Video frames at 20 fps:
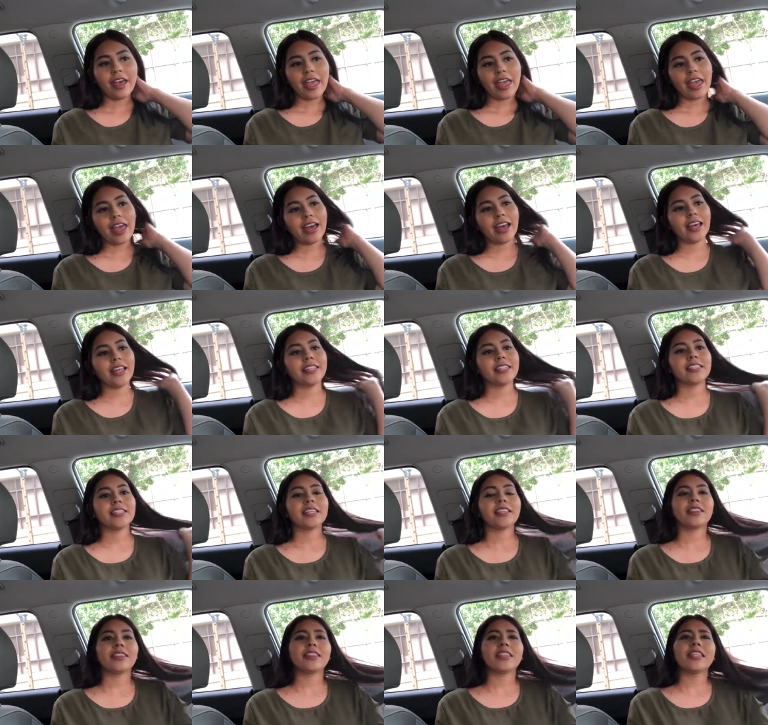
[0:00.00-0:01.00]
And
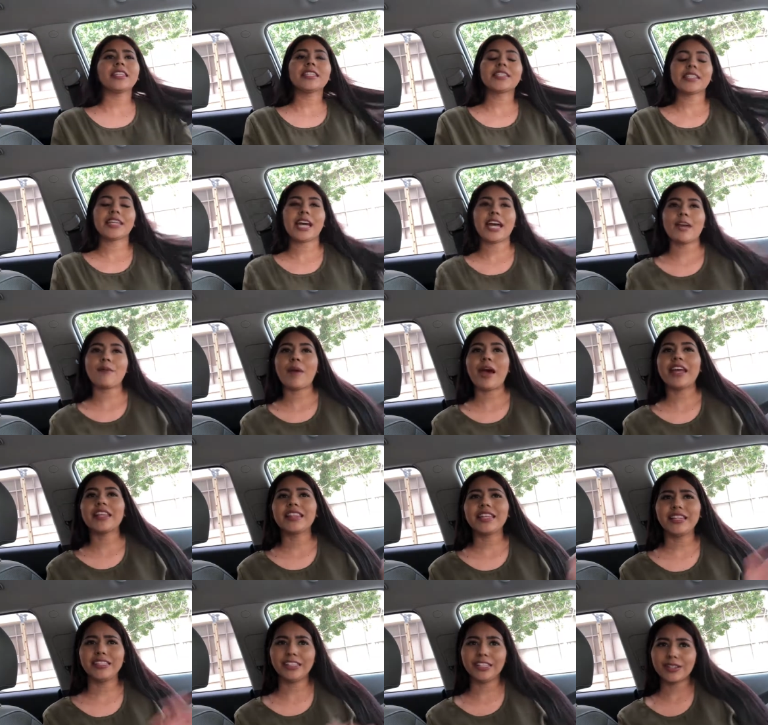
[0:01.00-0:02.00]
this time, I
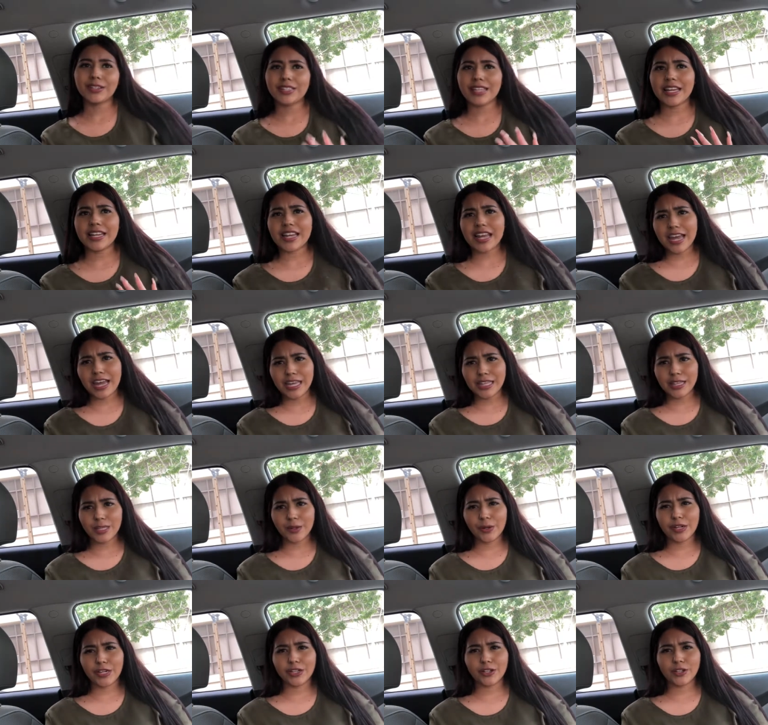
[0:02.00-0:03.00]
think there's like 8th
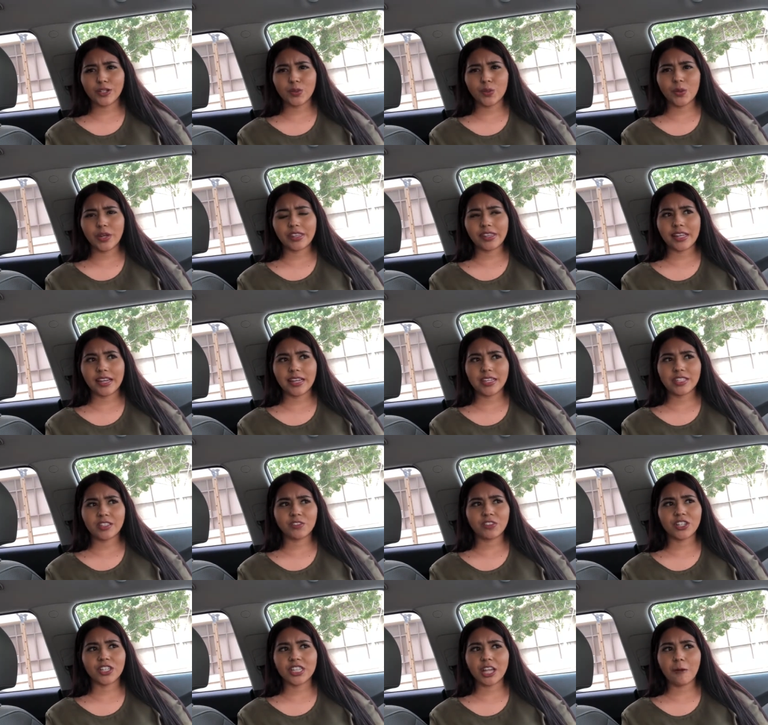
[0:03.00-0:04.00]
graders with us
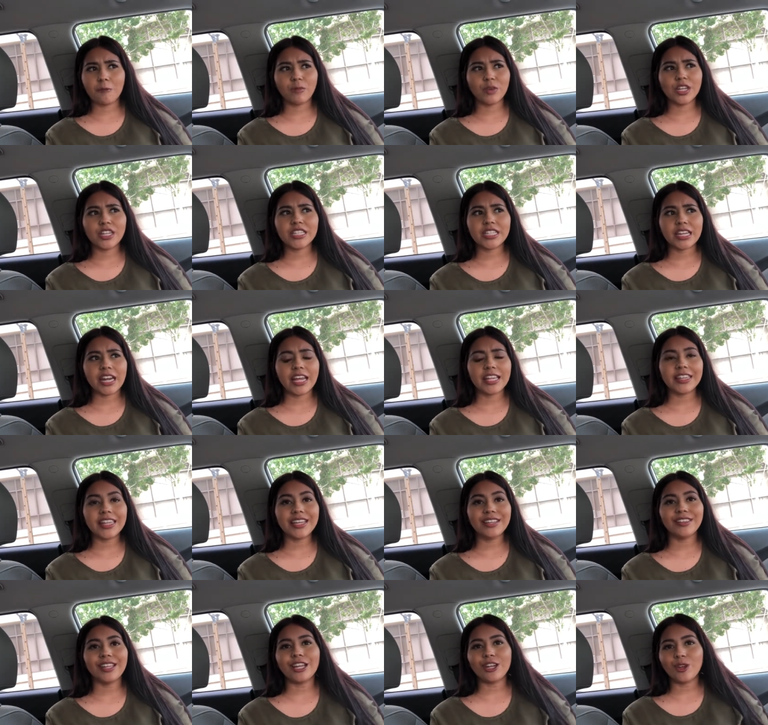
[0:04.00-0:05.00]
for some reason. I
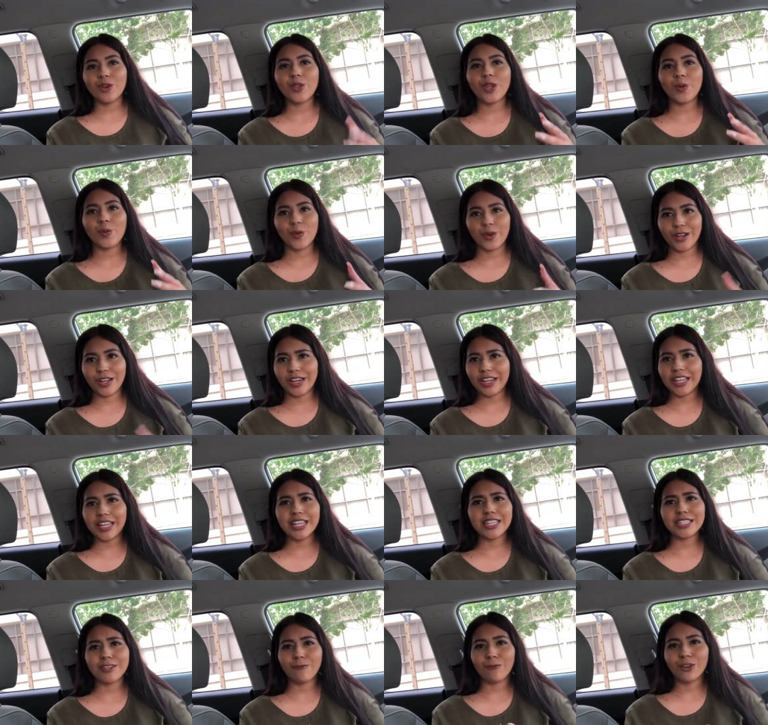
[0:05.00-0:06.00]
think they knew that we were going to
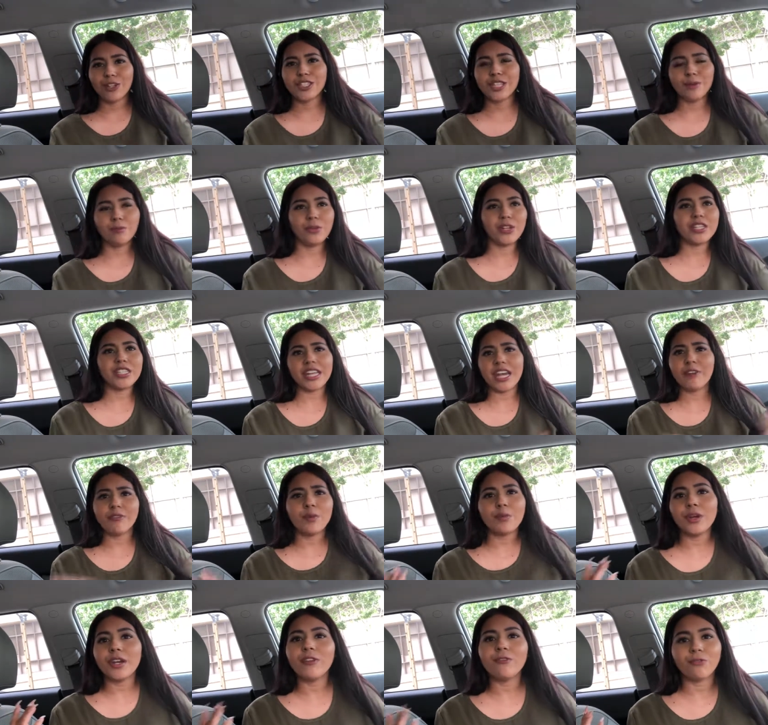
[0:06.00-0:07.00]
kiss, and for some reason,
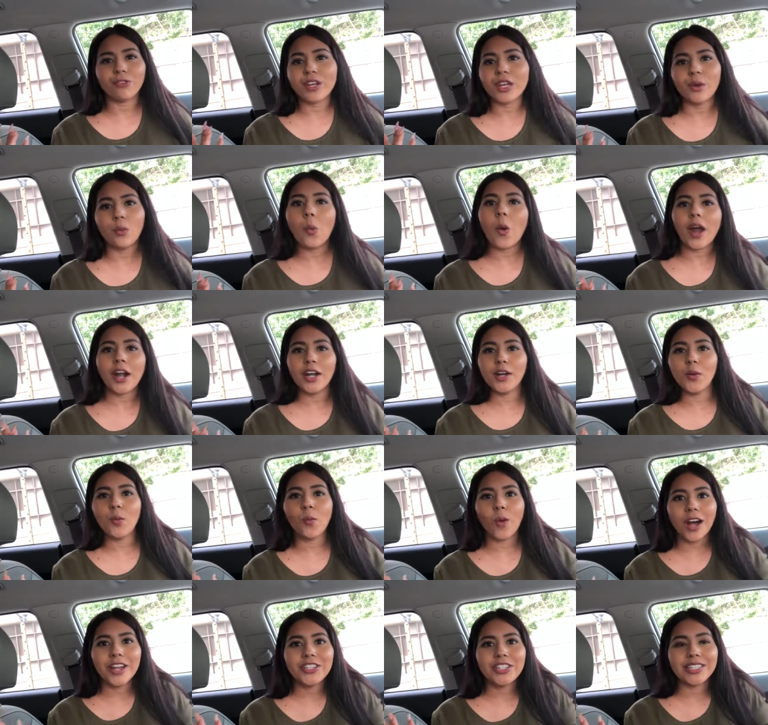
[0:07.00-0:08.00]
everybody freaking wanted to
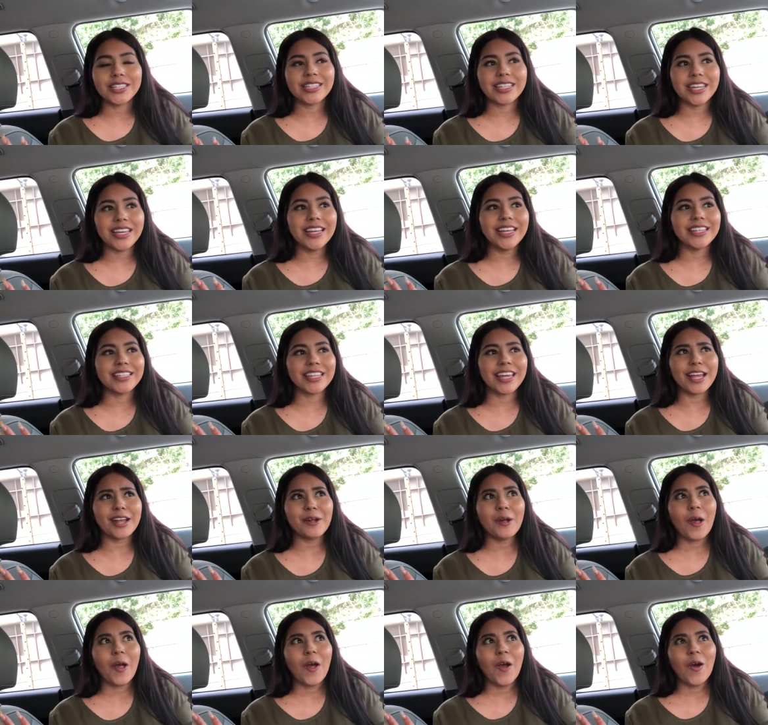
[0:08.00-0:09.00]
watch us kiss. Like,
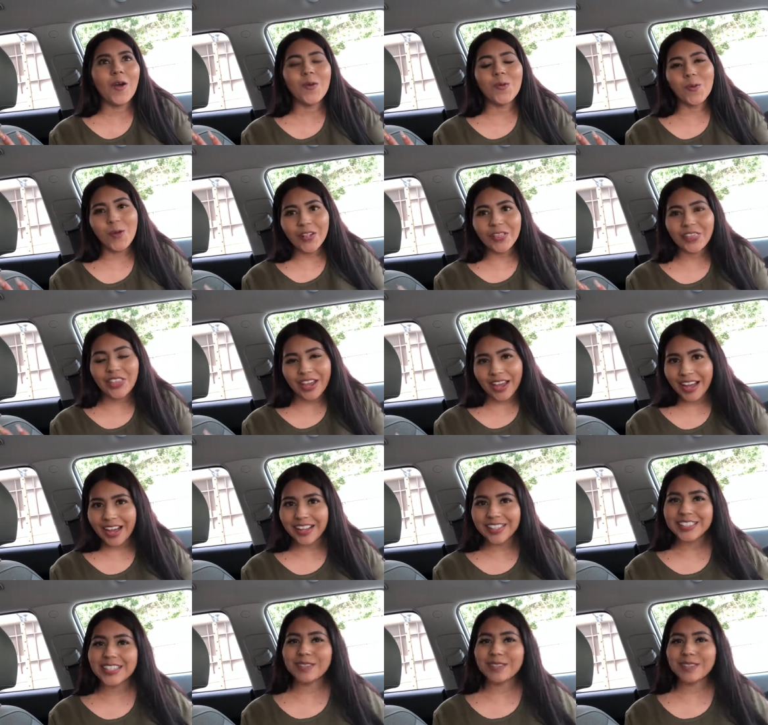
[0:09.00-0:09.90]
what the hell?